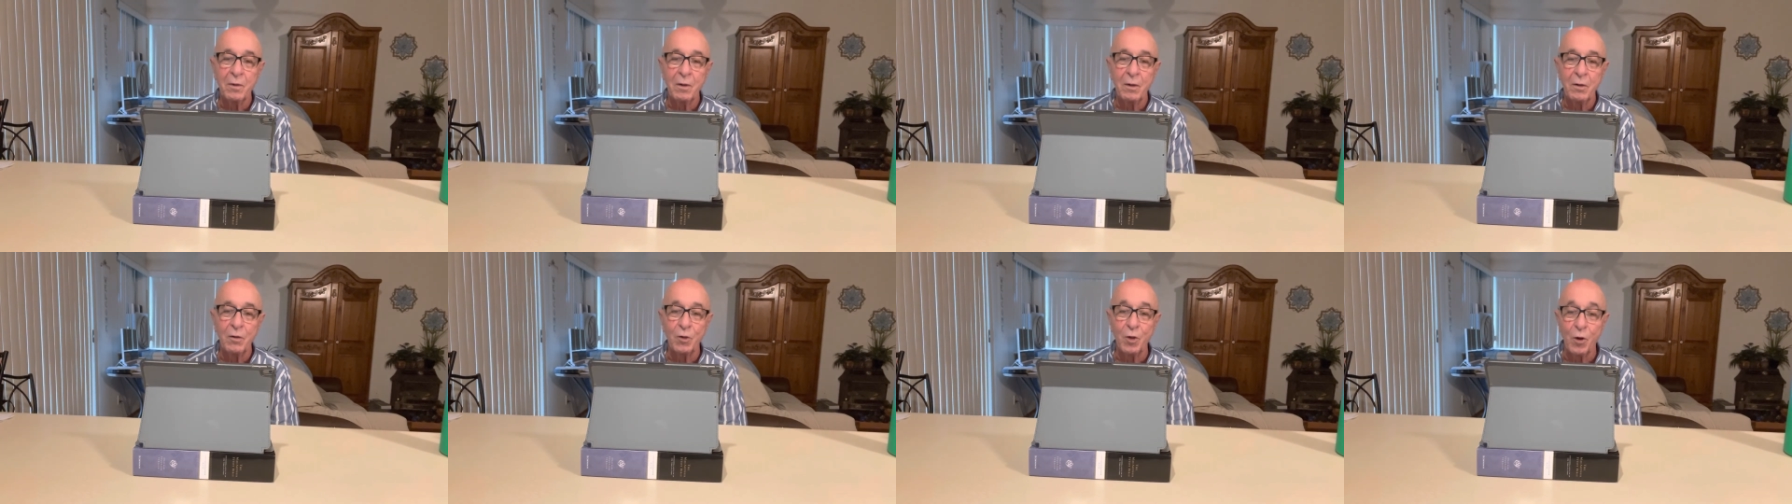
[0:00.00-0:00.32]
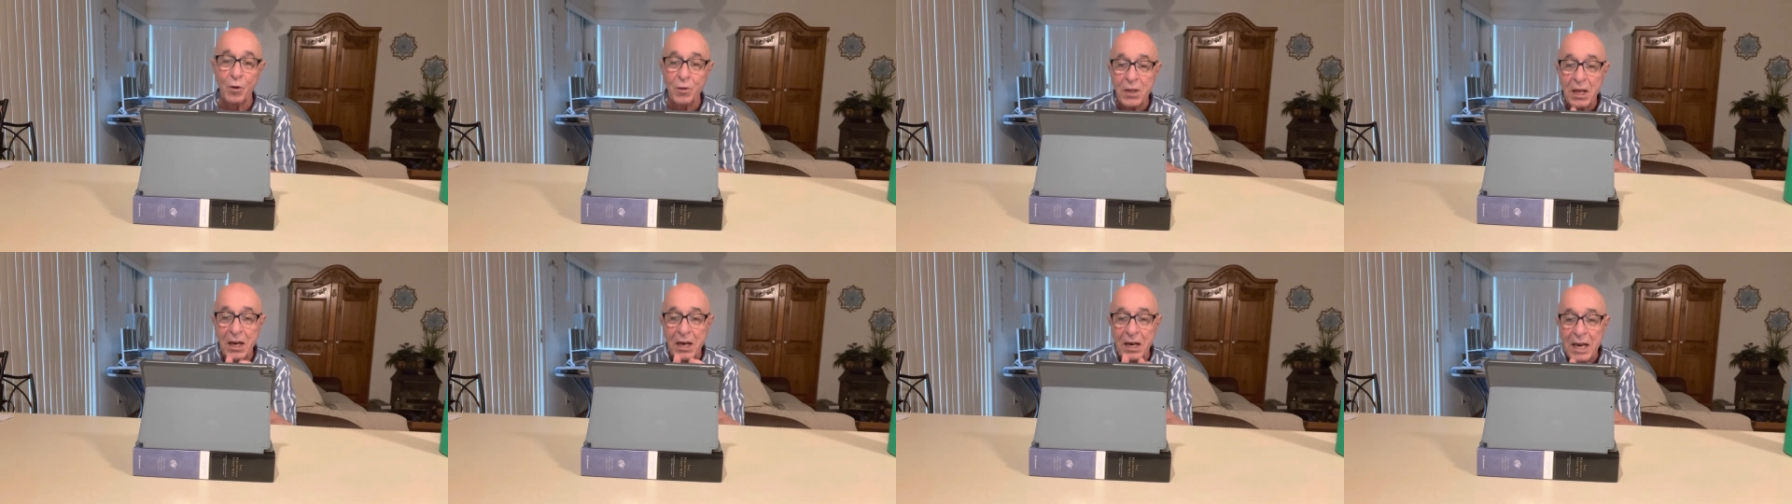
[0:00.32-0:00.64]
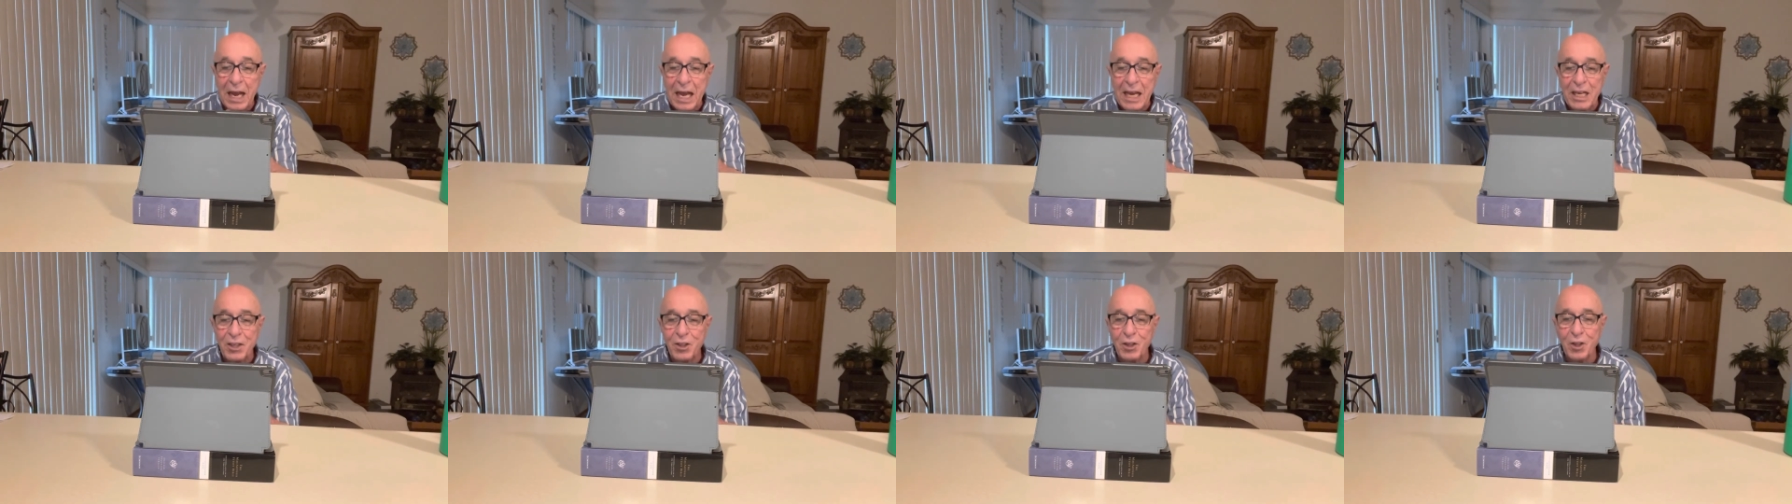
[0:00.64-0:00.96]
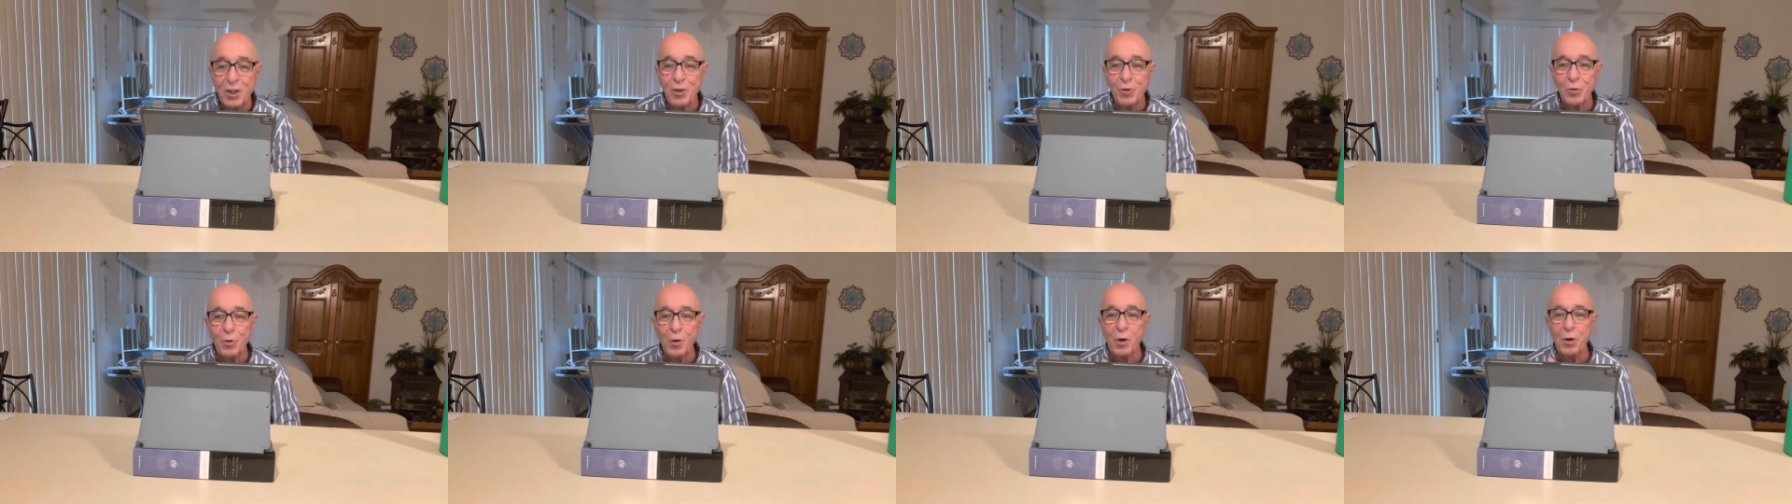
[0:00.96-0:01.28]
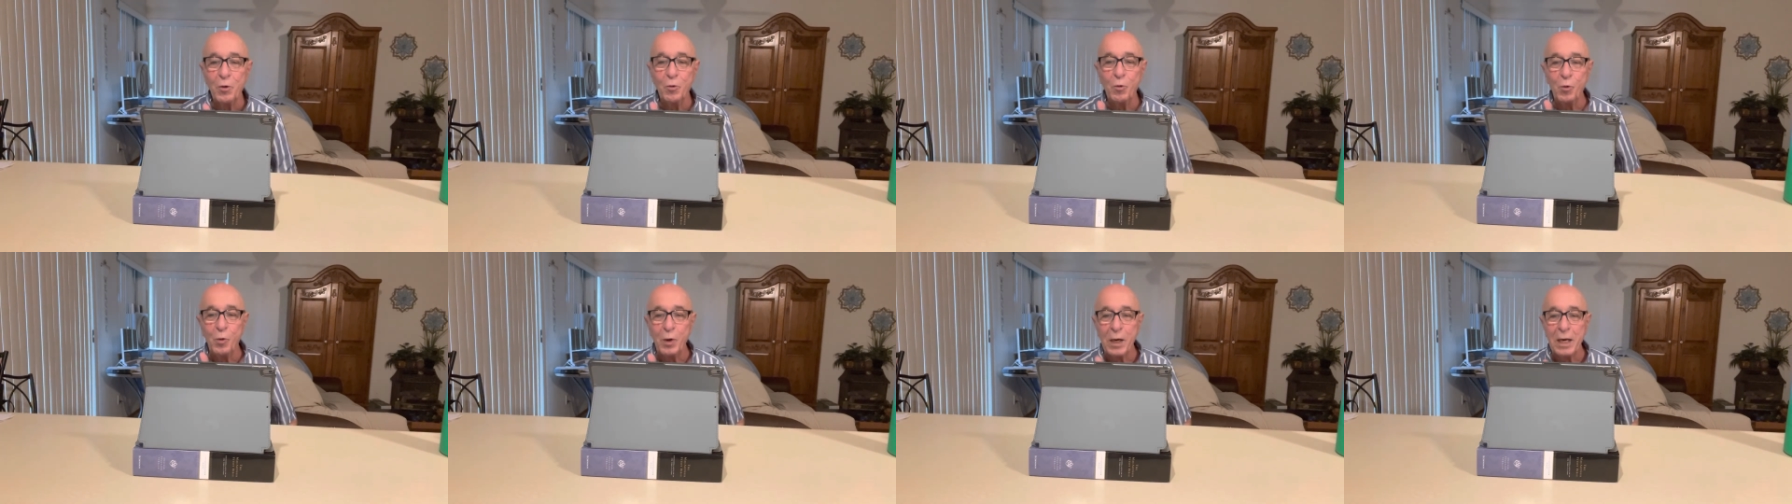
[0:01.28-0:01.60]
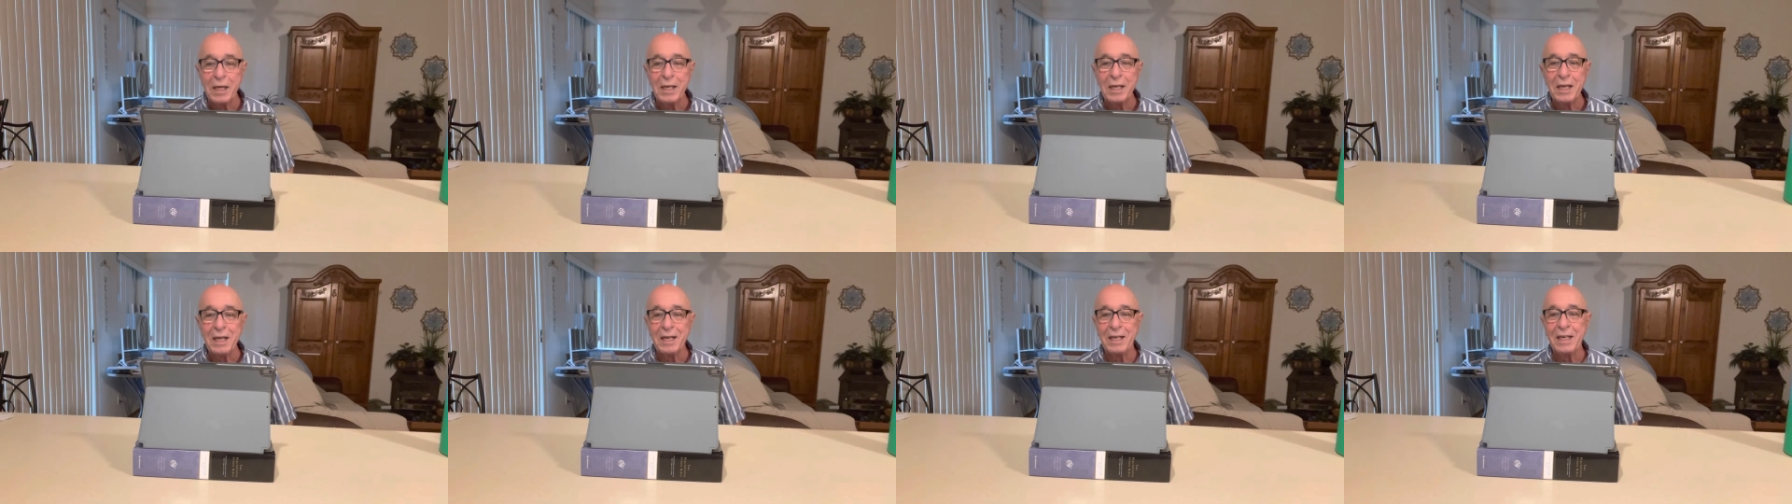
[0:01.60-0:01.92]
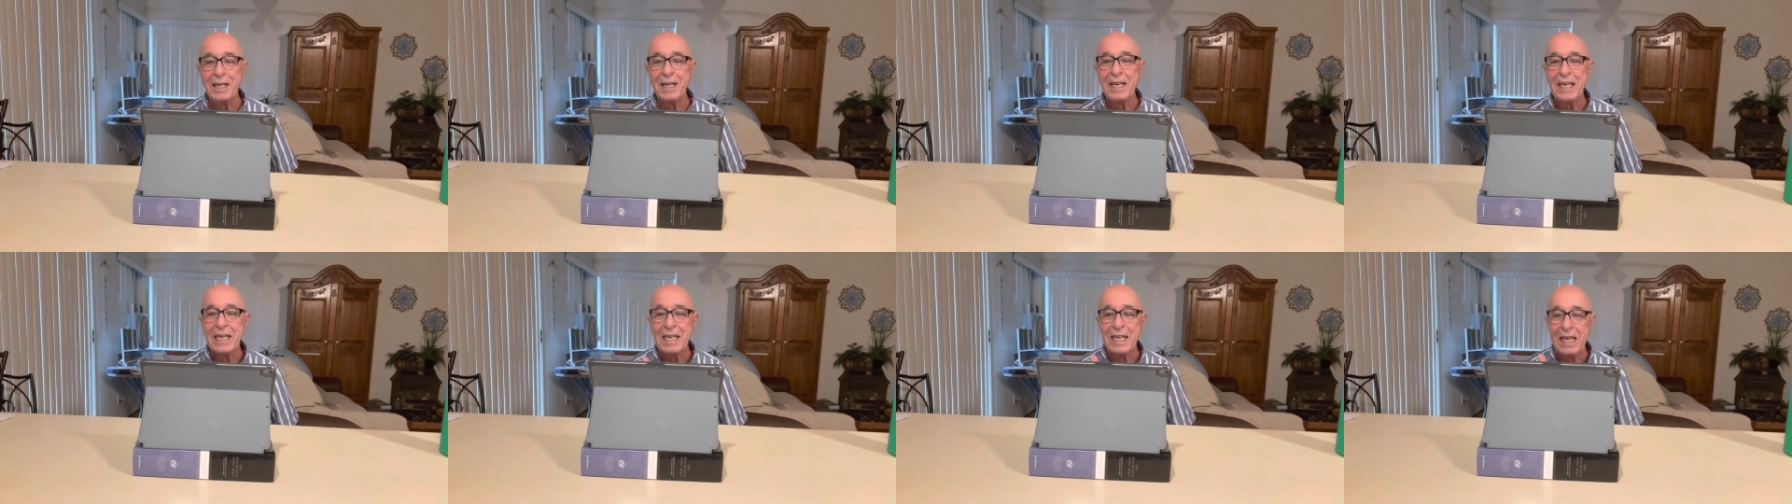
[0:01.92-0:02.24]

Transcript: So the nations will willingly